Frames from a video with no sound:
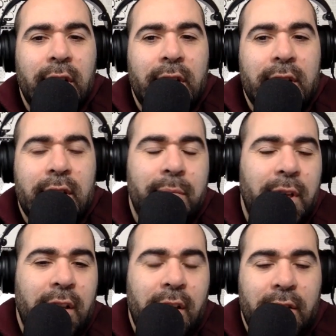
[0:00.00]

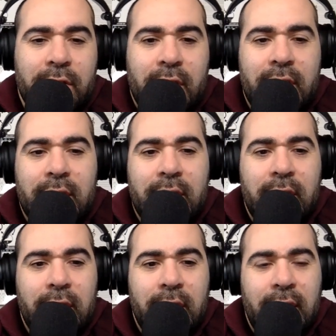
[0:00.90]
Something along those lines.
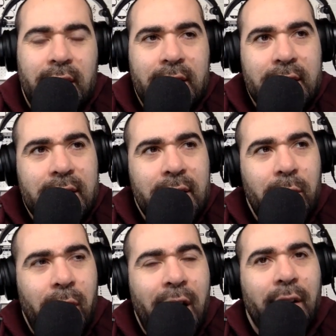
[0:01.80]
And it's like,
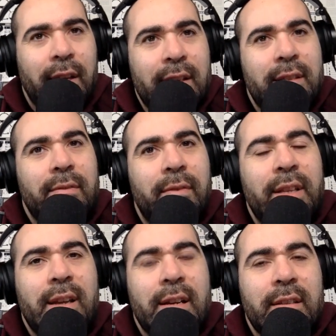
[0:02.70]
wow, that's
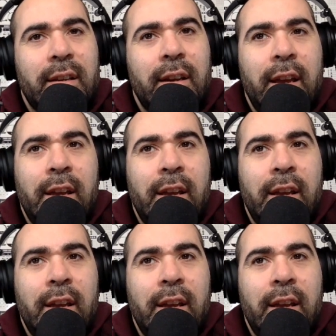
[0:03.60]
fantastic.